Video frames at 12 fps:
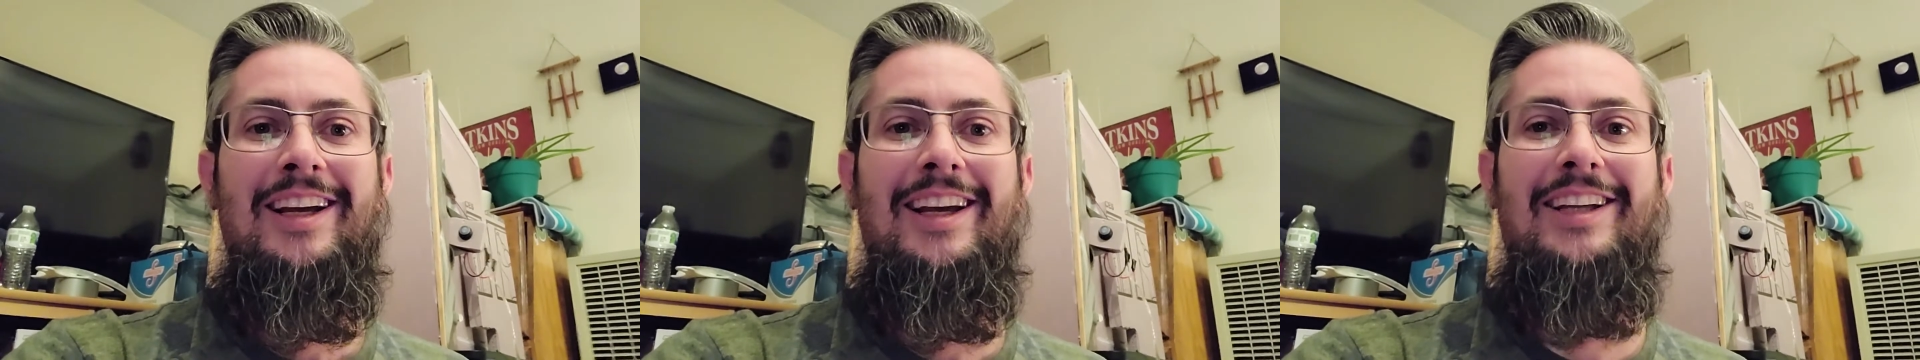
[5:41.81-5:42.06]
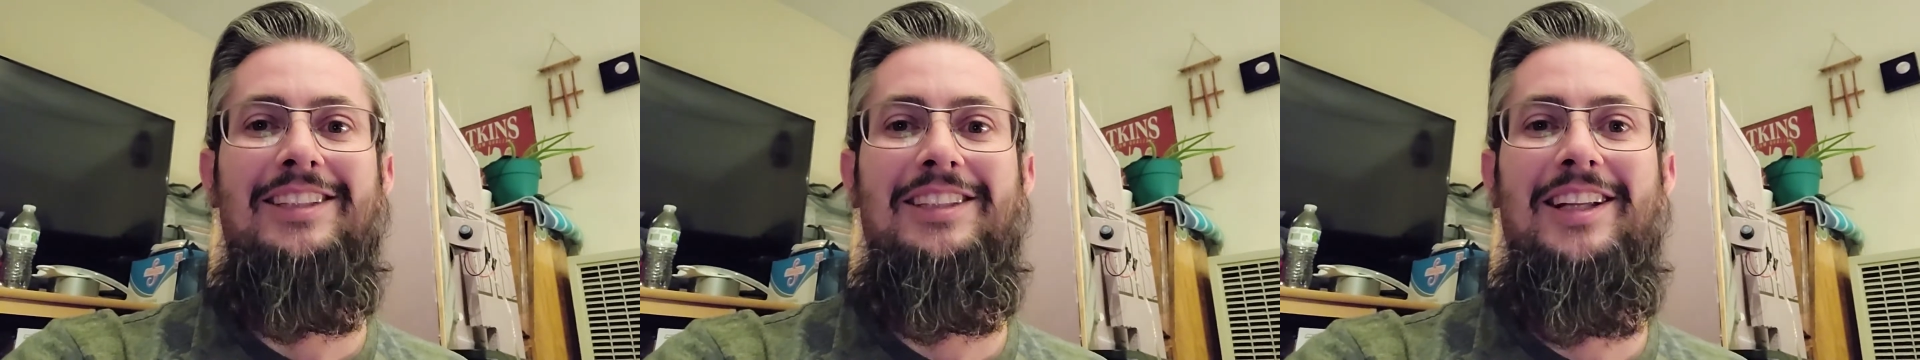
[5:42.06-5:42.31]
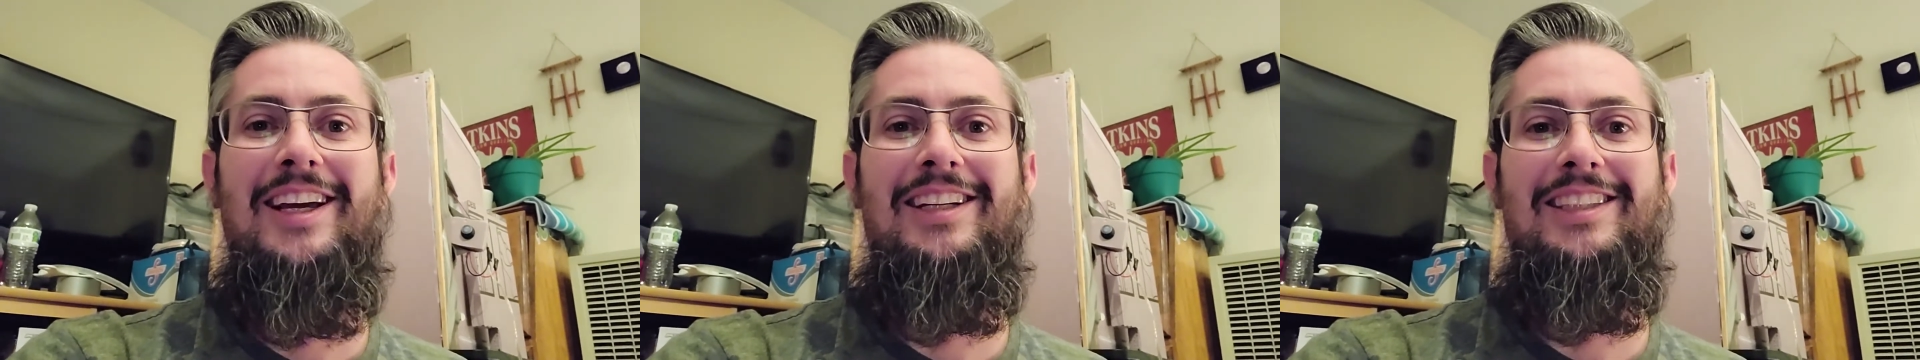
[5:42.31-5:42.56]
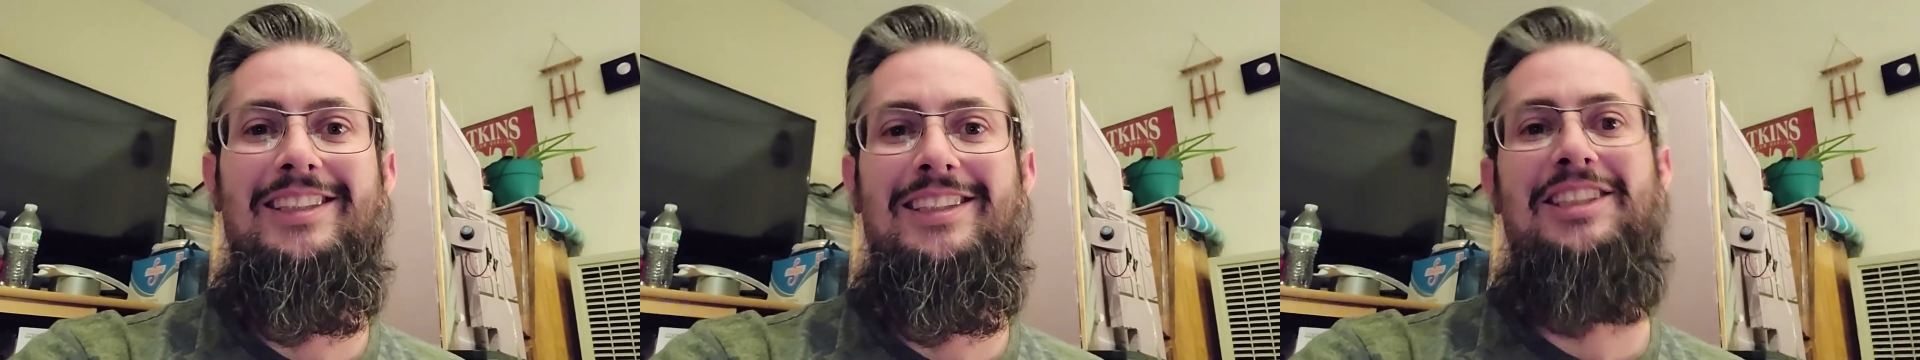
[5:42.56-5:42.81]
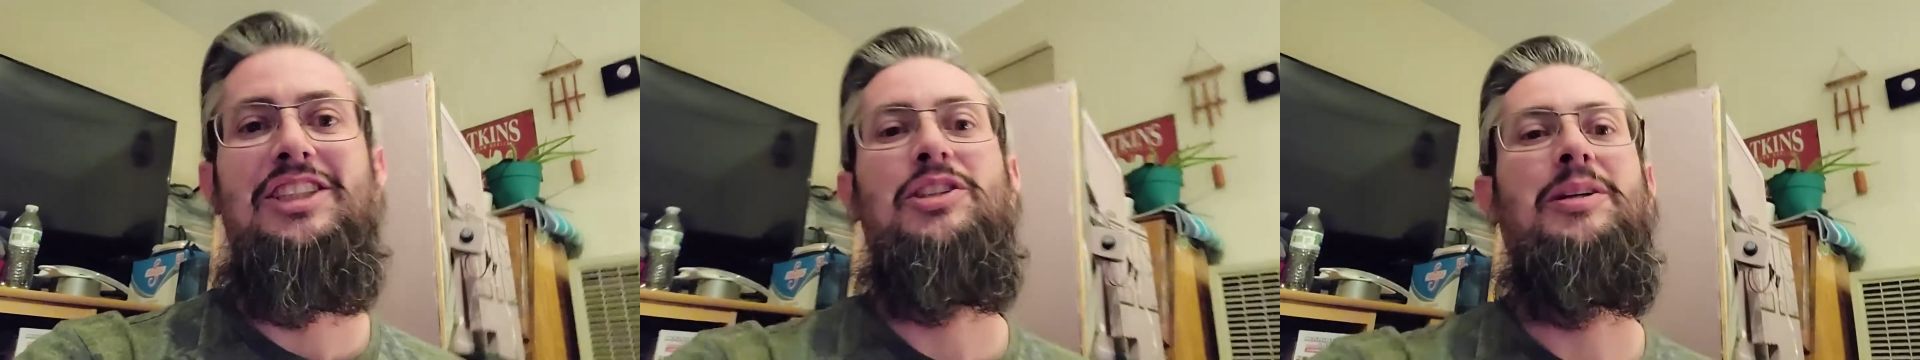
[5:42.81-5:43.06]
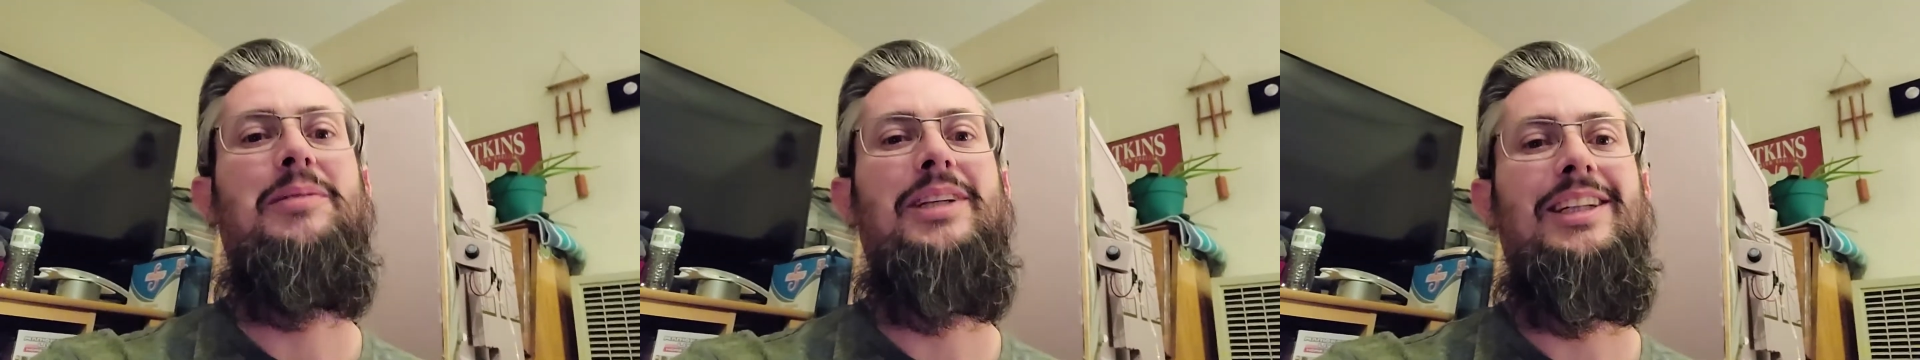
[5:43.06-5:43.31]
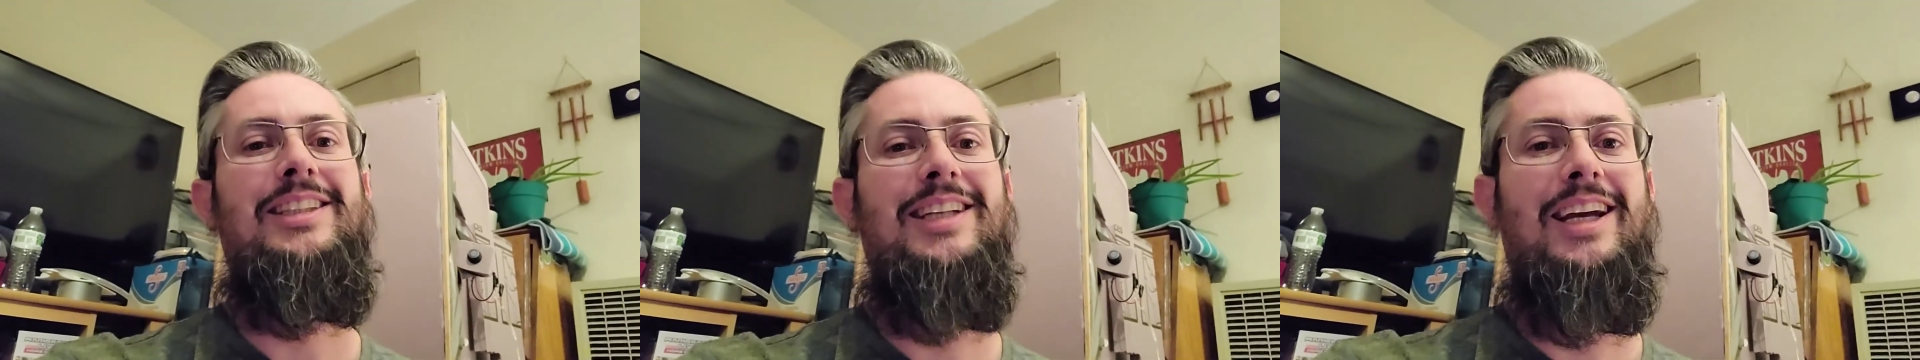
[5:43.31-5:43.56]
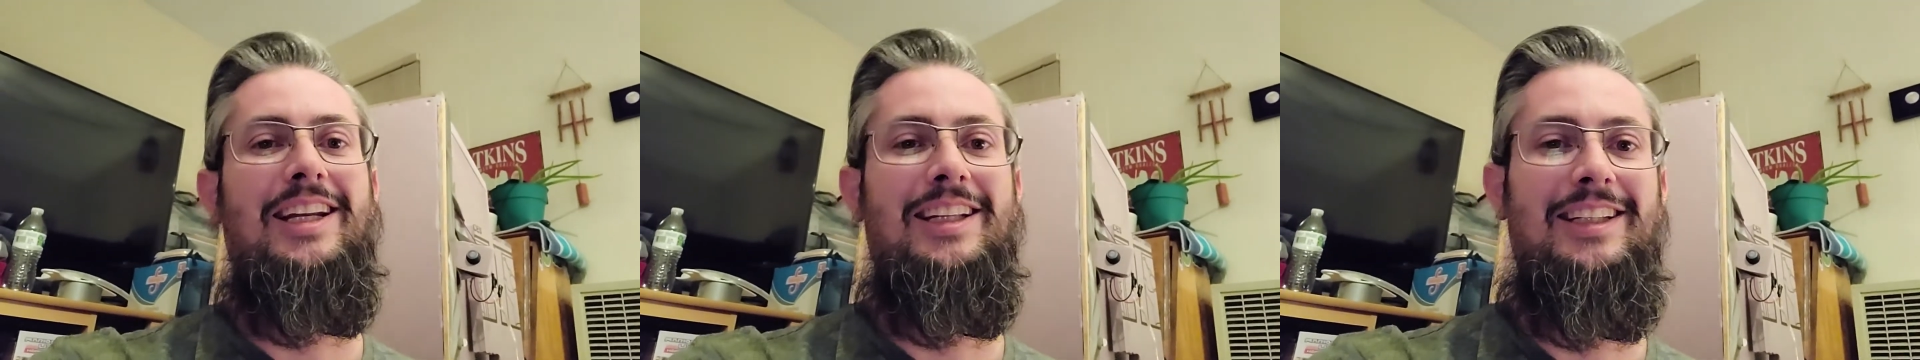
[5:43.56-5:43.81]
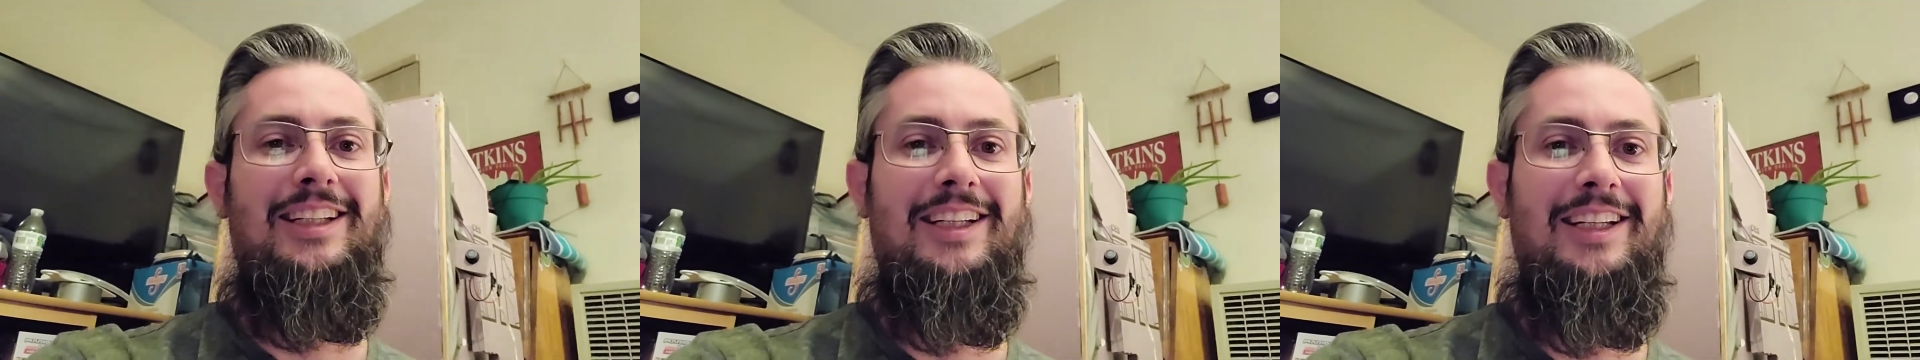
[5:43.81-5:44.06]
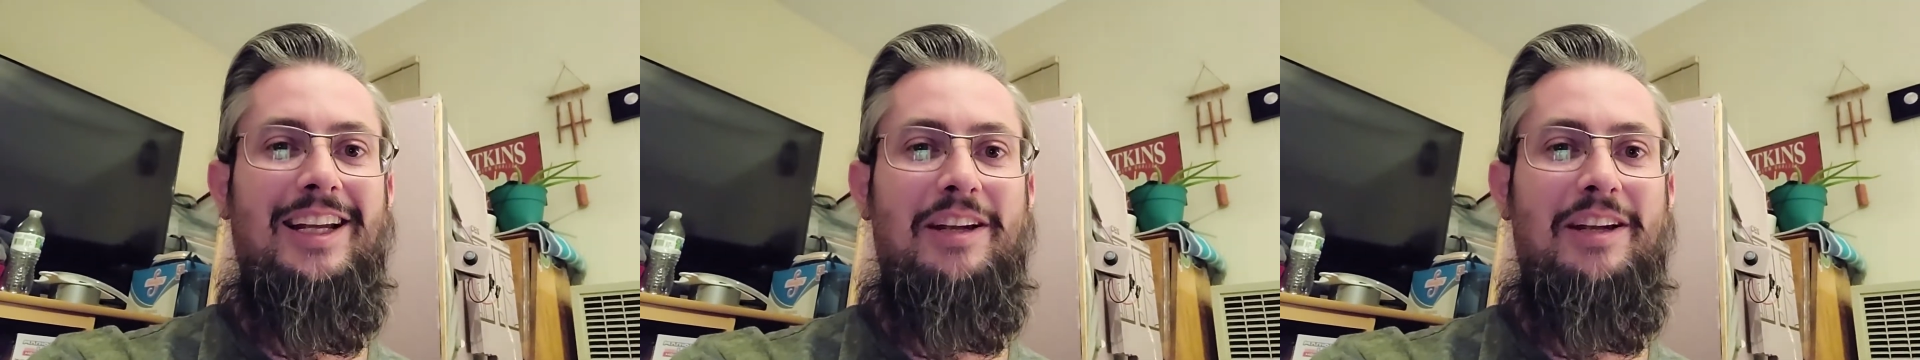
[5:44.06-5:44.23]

and so that is an extremely exciting thing.